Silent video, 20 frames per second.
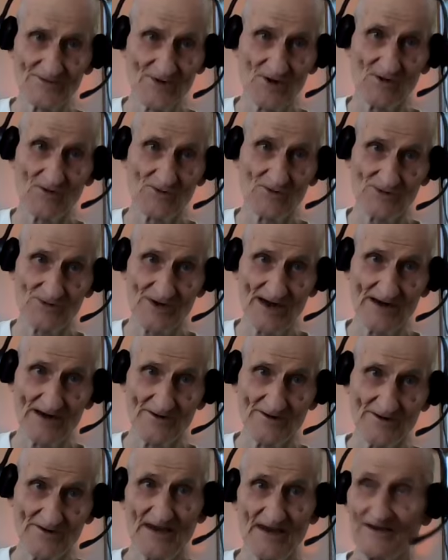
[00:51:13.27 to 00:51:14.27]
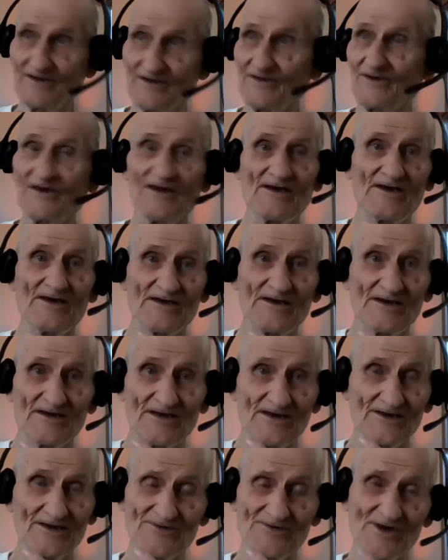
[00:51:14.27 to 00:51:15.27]
cold shower. And
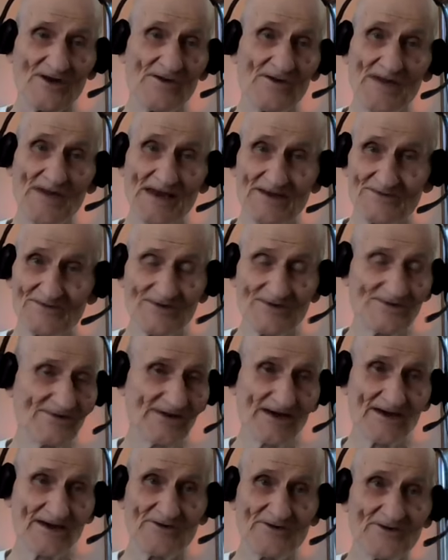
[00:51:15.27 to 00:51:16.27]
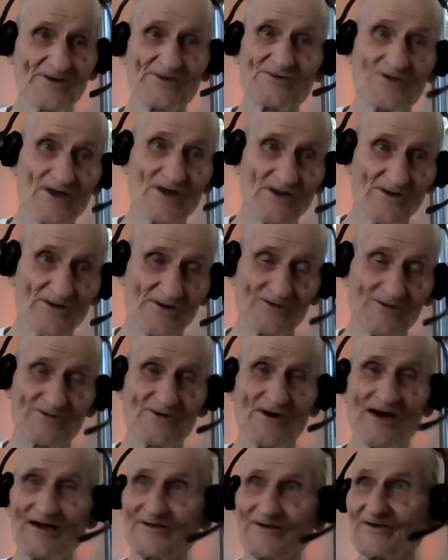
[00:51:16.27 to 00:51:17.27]
it's an amazing thing, and you can
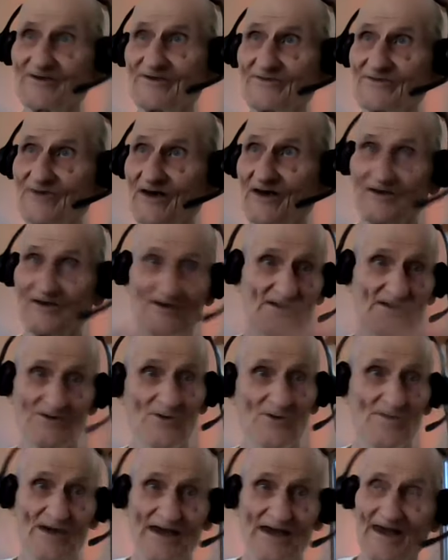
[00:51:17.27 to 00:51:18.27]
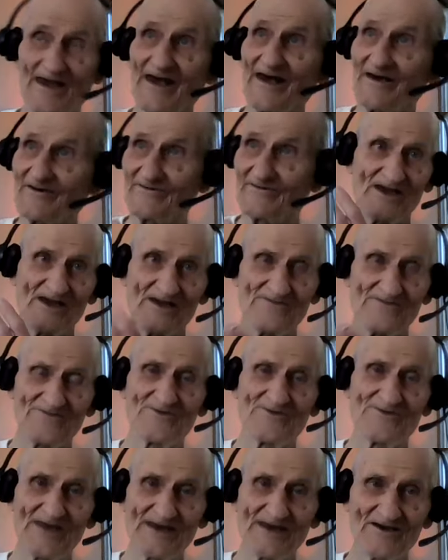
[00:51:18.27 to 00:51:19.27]
try this, and you may have. If you
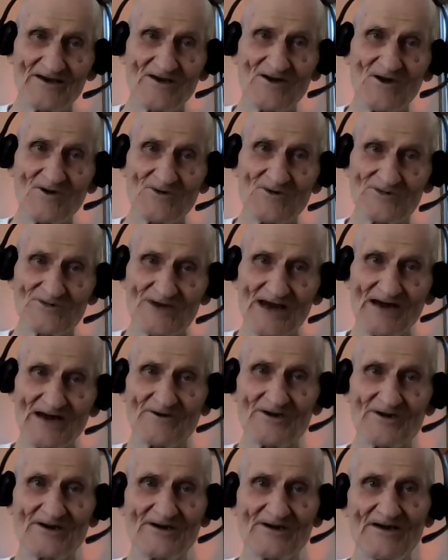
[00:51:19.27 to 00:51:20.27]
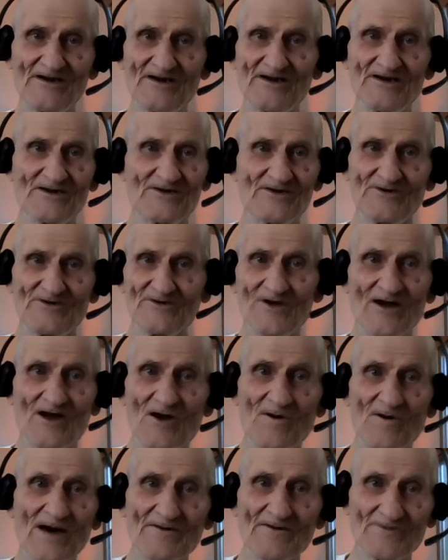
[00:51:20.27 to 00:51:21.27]
take a cold shower, you can go
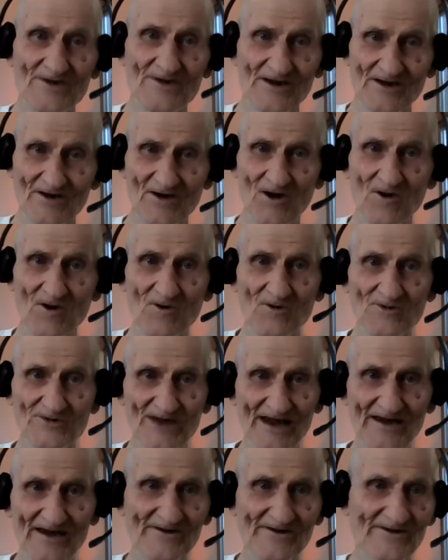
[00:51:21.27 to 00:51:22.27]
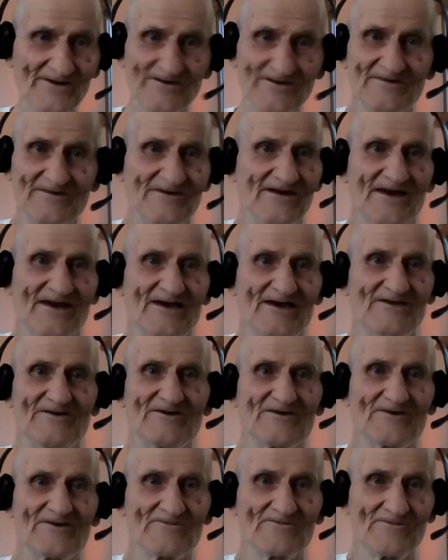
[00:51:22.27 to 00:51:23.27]
out in the cold air, and
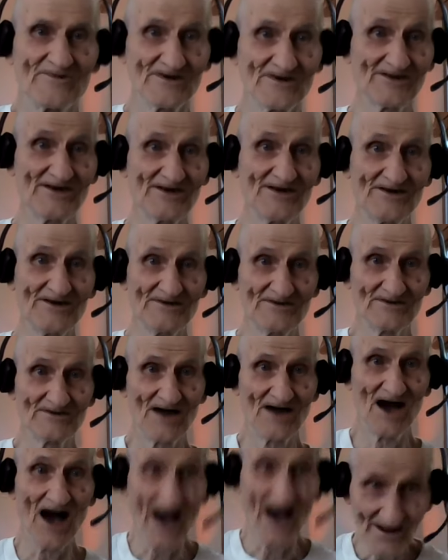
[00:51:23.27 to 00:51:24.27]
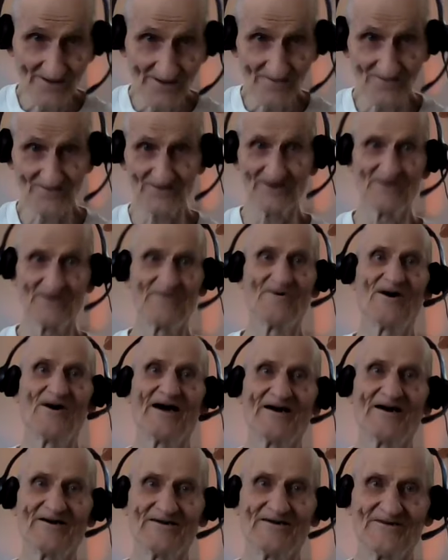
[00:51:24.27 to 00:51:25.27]
you're really hot for a
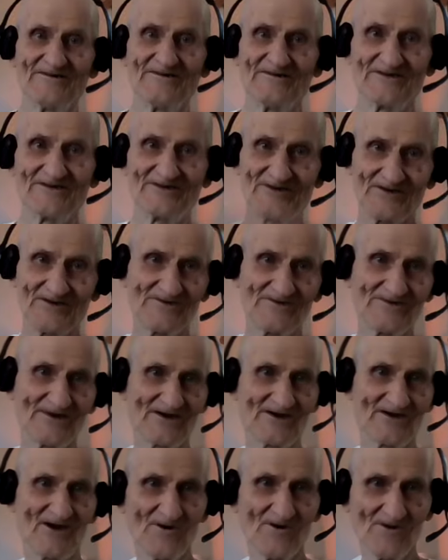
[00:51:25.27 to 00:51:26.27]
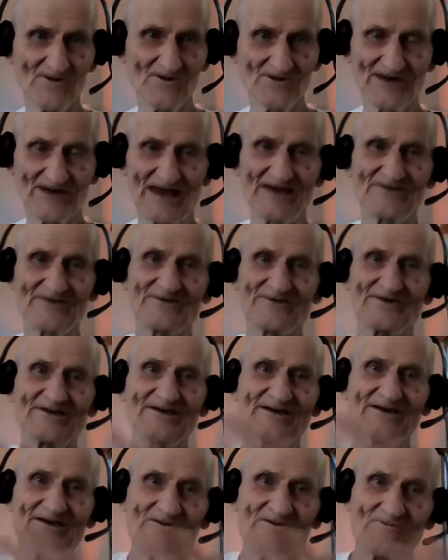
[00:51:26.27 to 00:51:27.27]
while. So the cold
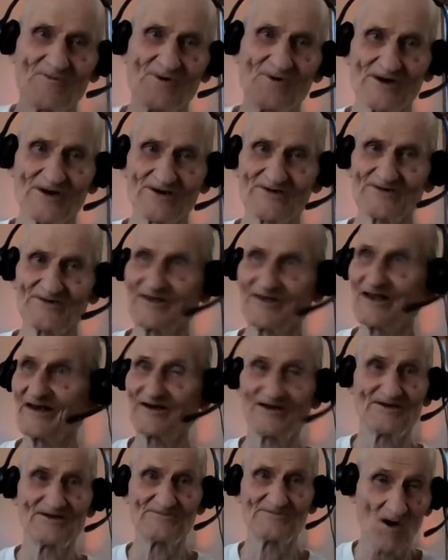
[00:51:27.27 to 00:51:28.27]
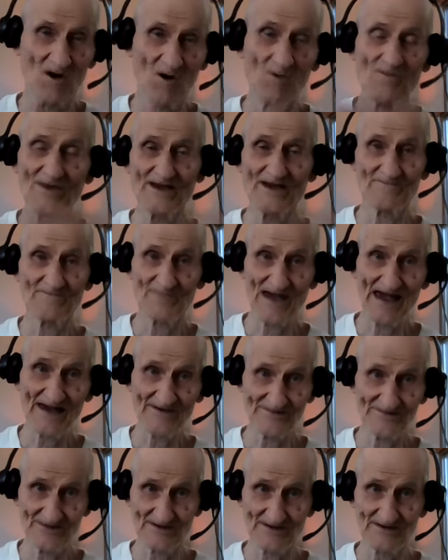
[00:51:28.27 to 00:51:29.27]
actually works like a
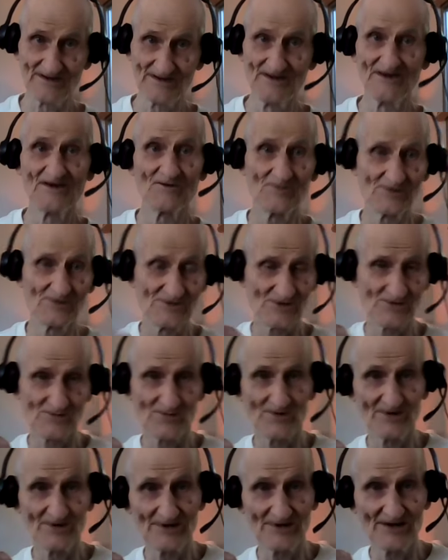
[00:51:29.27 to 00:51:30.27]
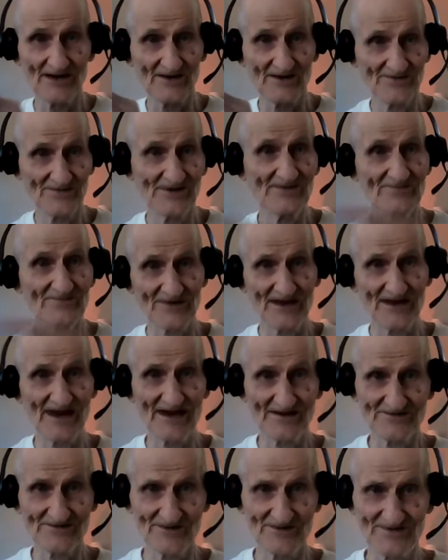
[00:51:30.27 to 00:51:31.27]
homeopathic, which is really a thief to
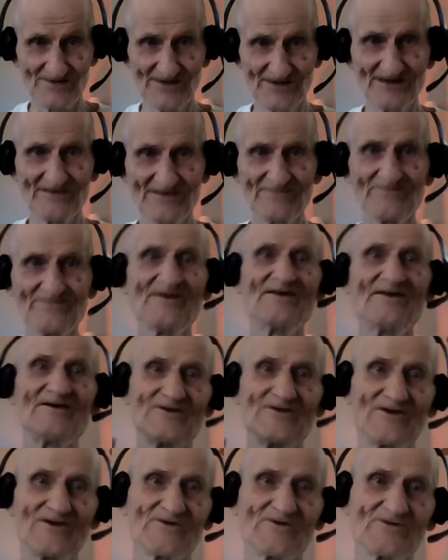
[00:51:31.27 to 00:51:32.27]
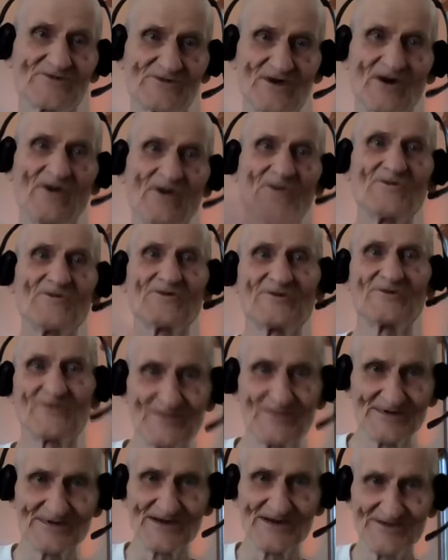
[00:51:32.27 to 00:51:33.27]
catch a thief. You use cold to
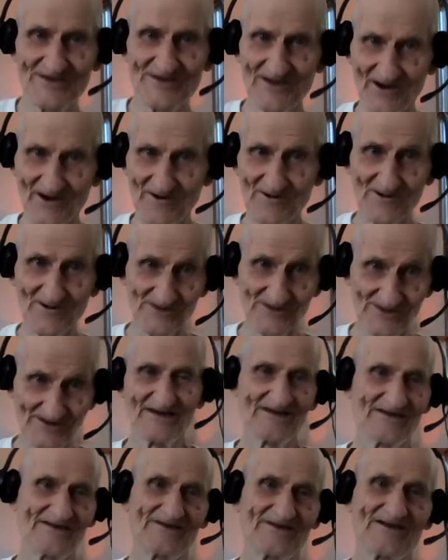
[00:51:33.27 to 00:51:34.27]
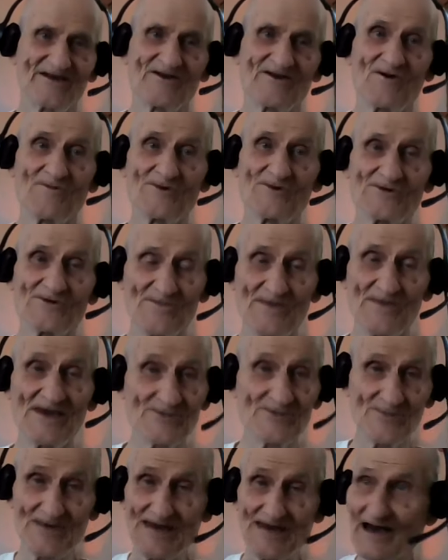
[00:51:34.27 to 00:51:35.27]
resist the cold. And it always
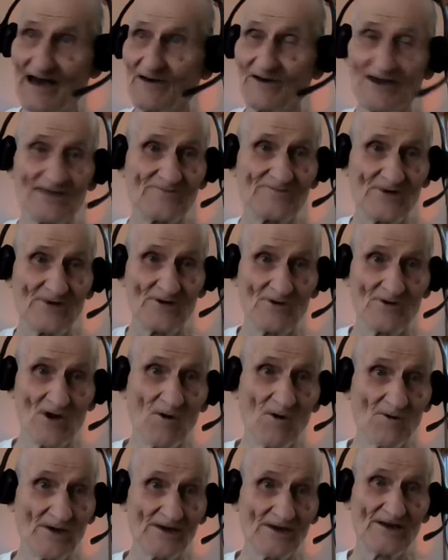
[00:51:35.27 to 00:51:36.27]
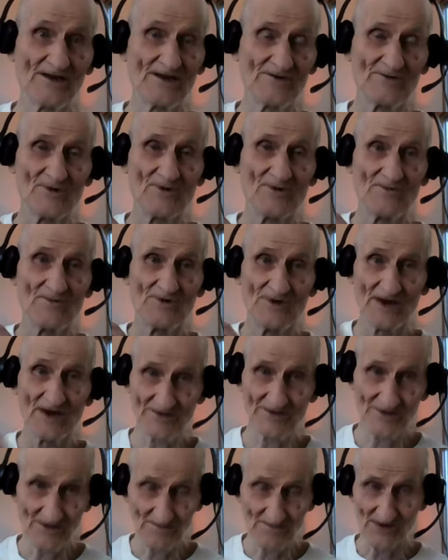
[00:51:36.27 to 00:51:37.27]
amazed me. Now, if you go in and do
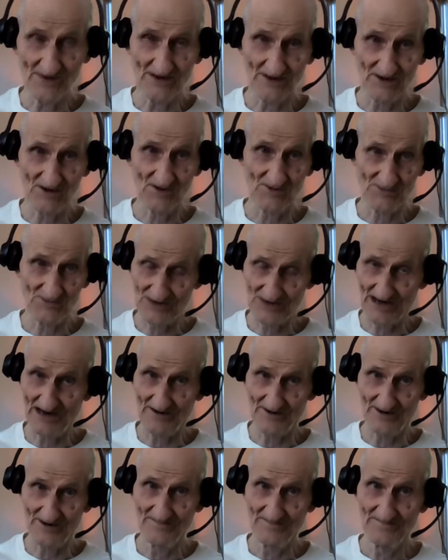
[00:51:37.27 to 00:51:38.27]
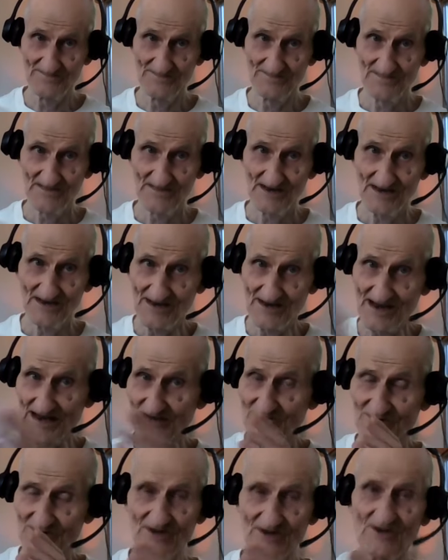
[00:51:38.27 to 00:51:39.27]
nothing but a cold shower, it
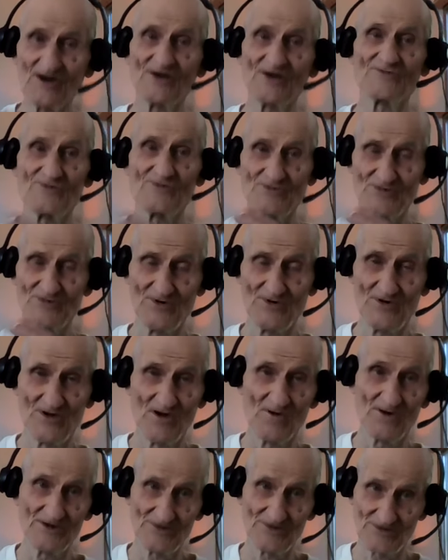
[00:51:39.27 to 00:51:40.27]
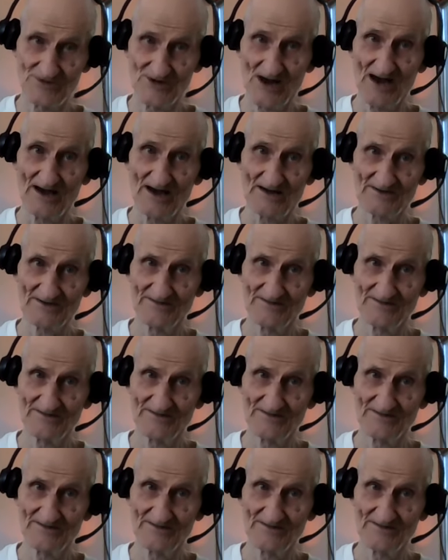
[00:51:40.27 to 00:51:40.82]
actually causes you to go on shock,